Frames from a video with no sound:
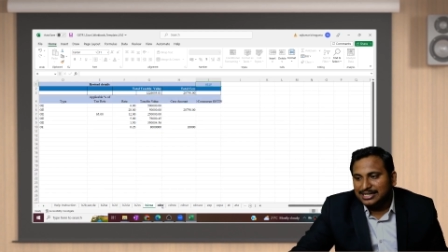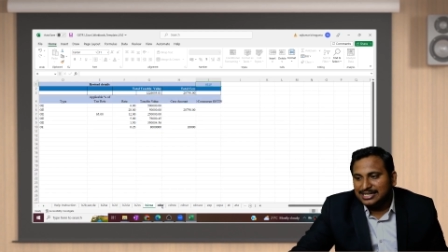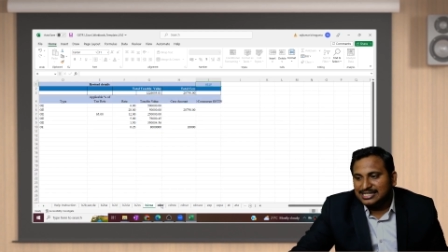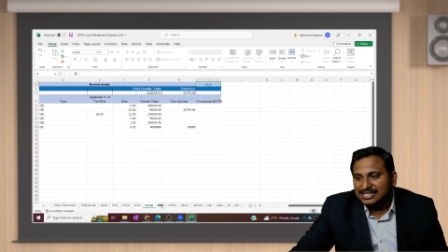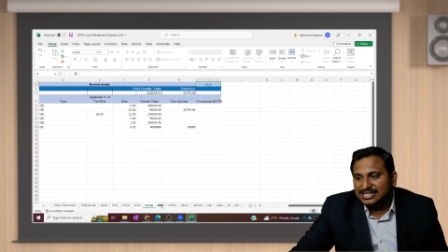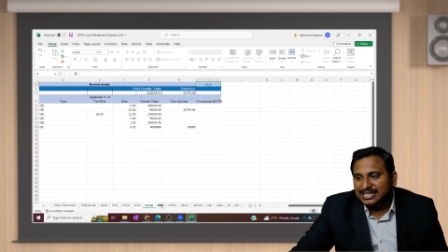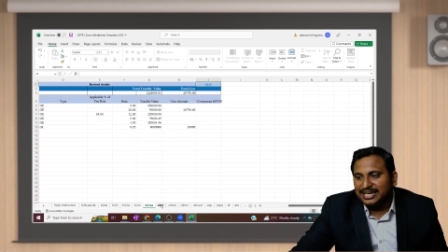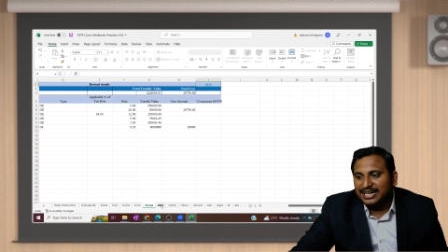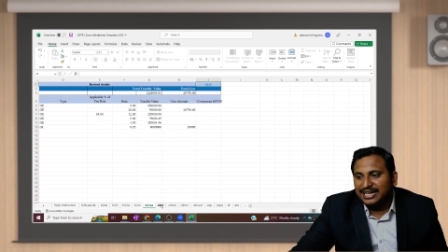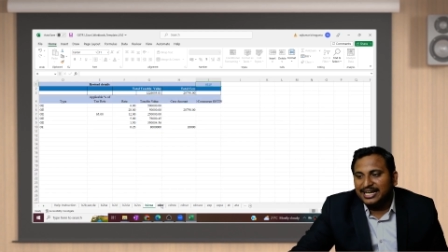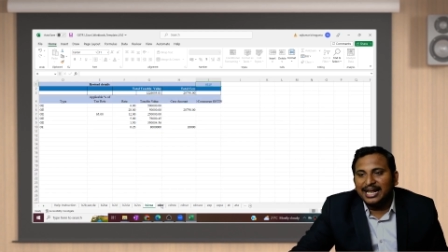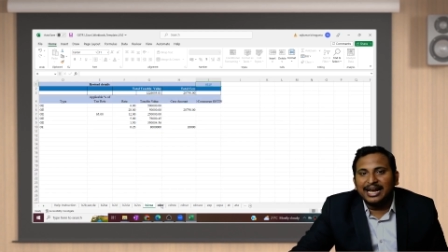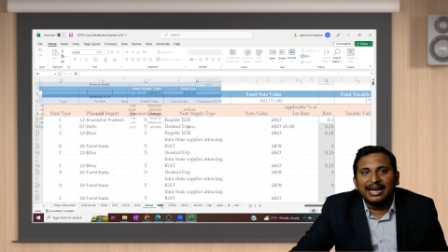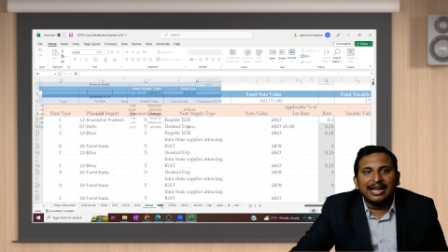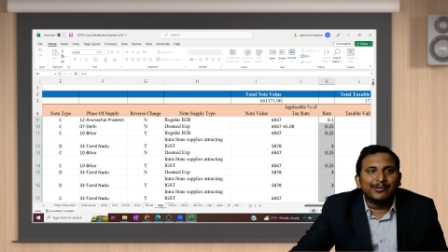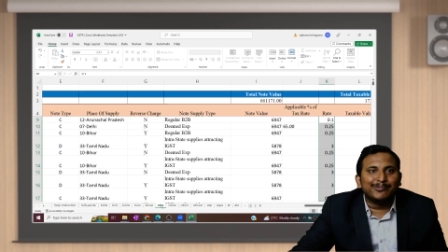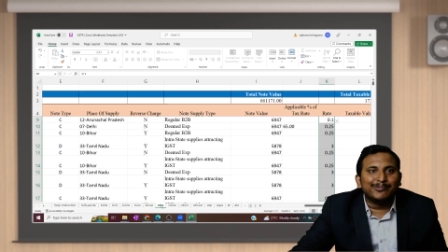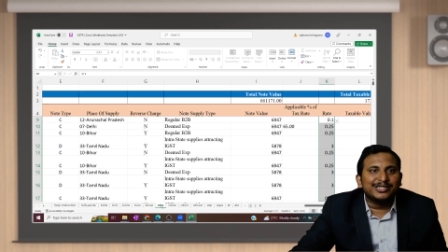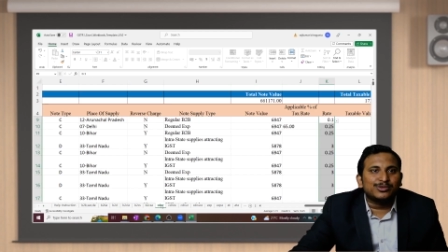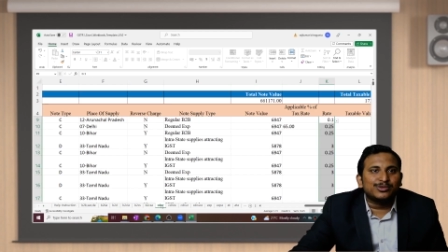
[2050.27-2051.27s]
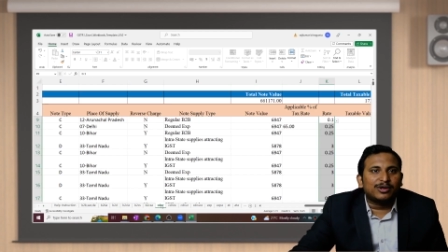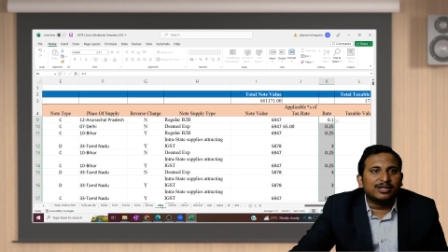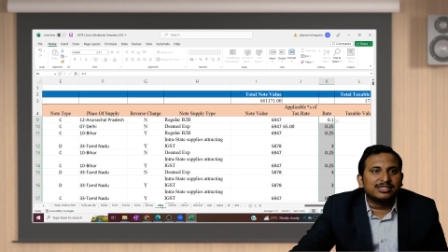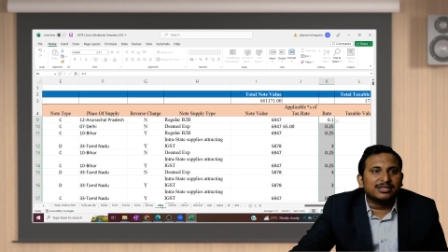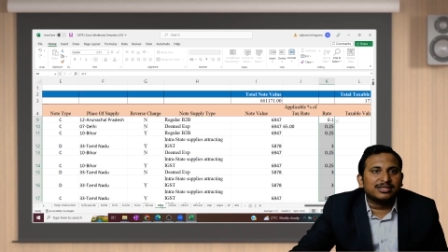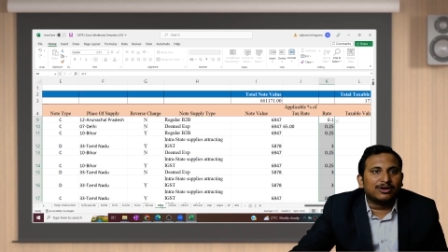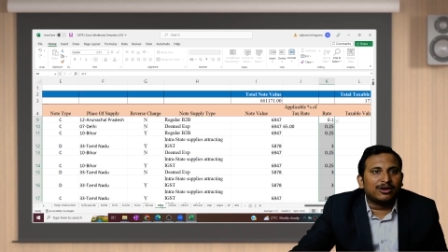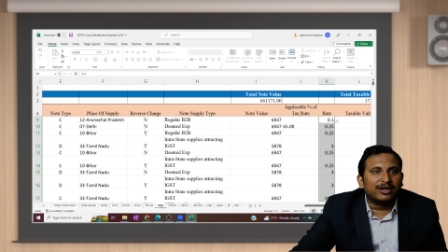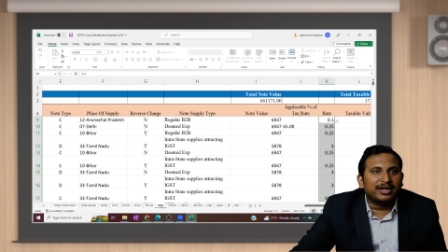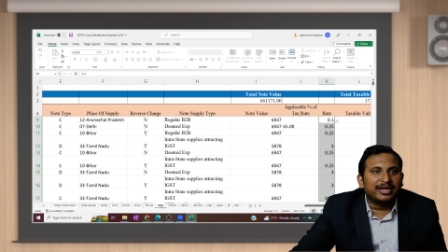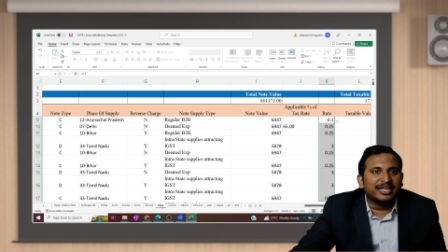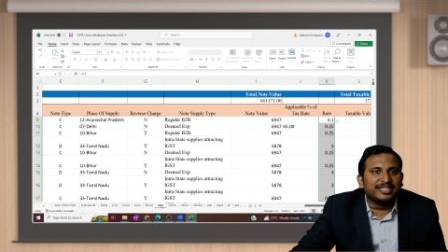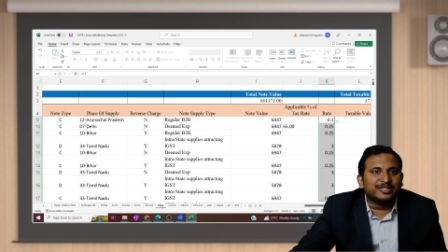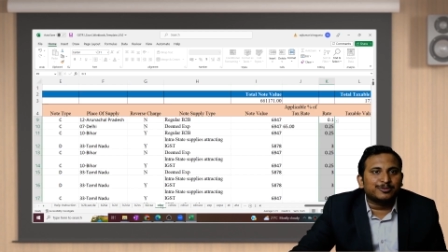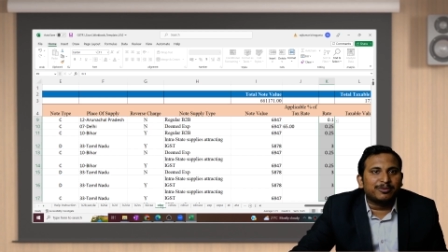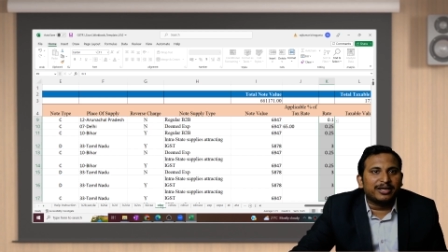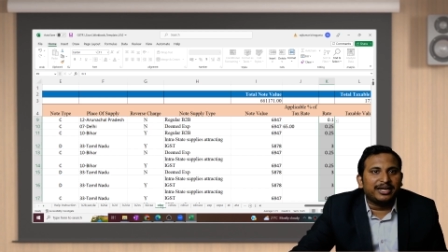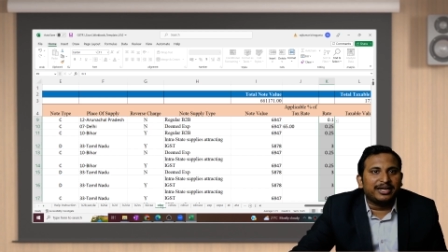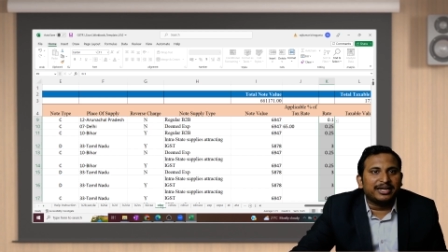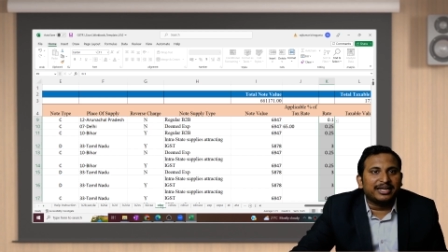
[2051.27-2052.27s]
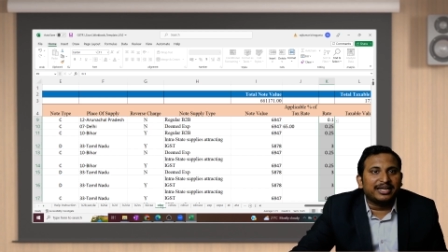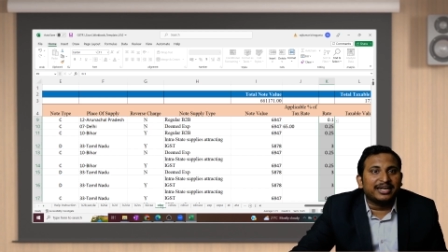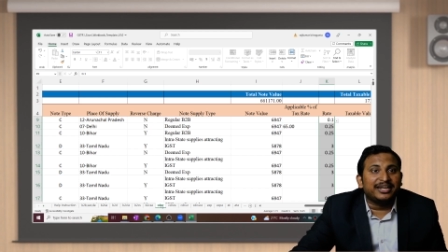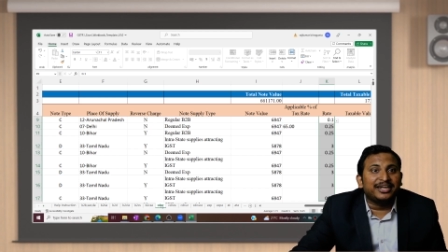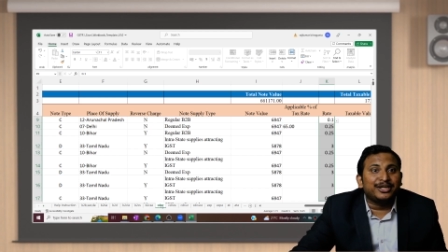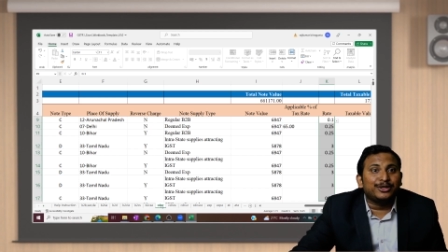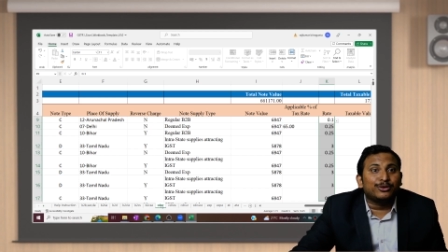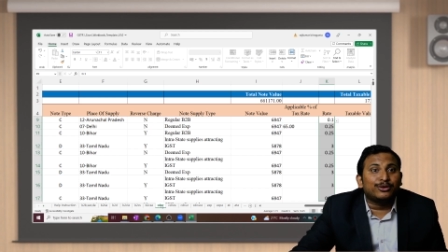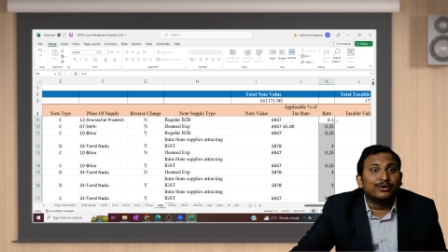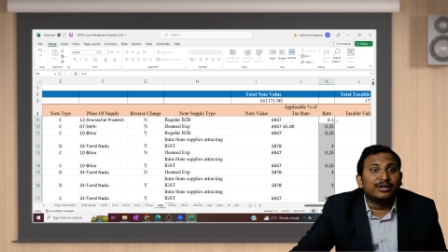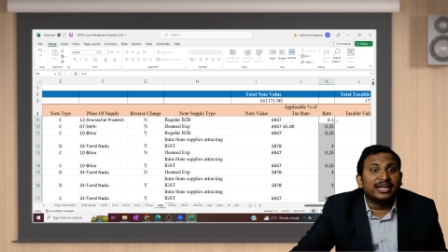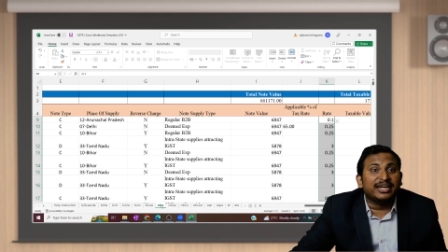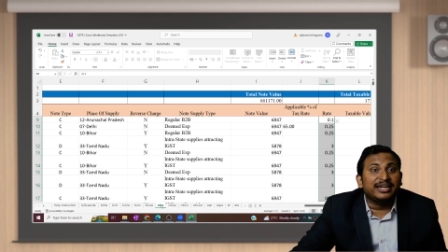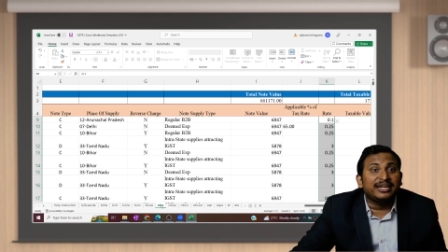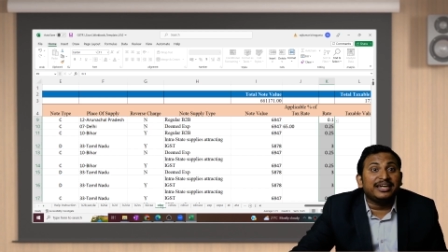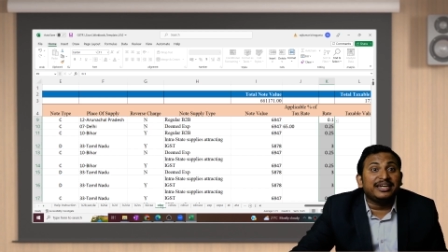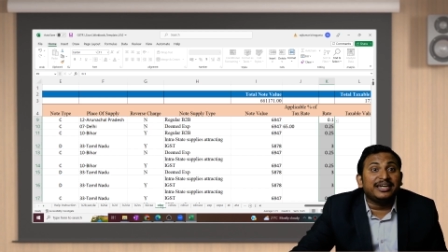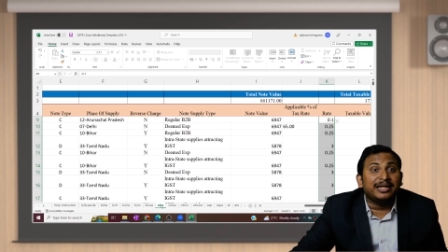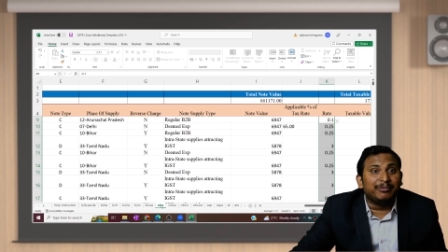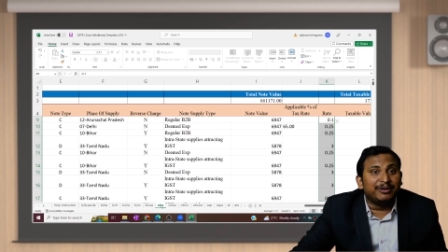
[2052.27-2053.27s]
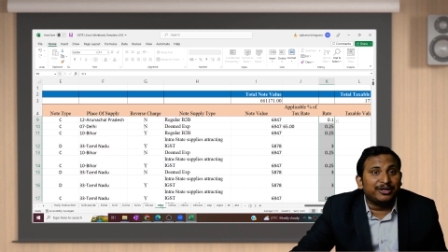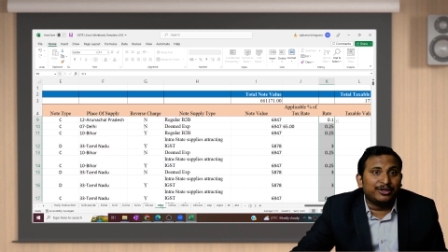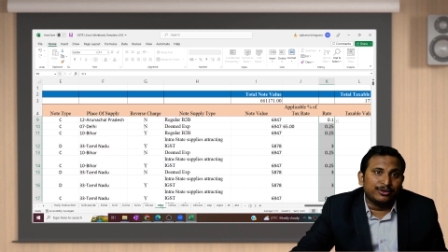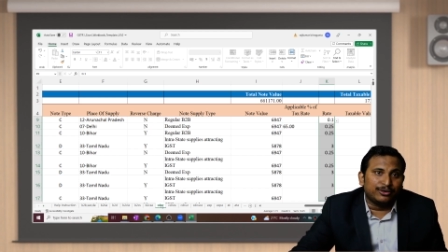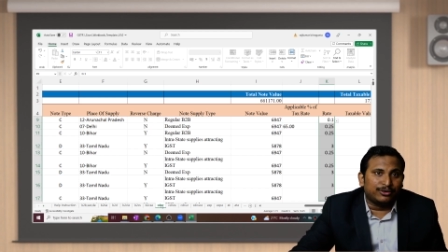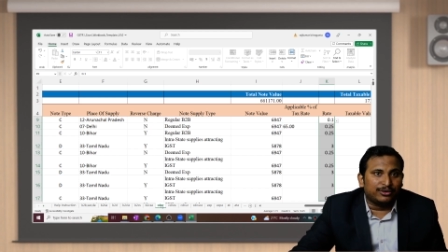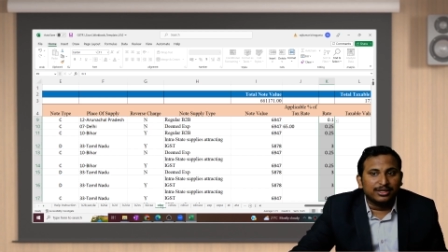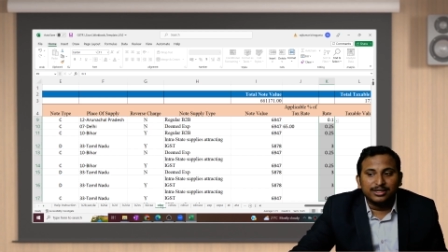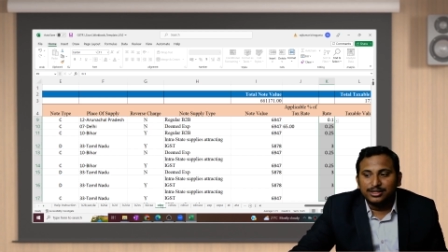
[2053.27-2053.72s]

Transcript: CDNR means what, sir? Already explained: credit note and debit note.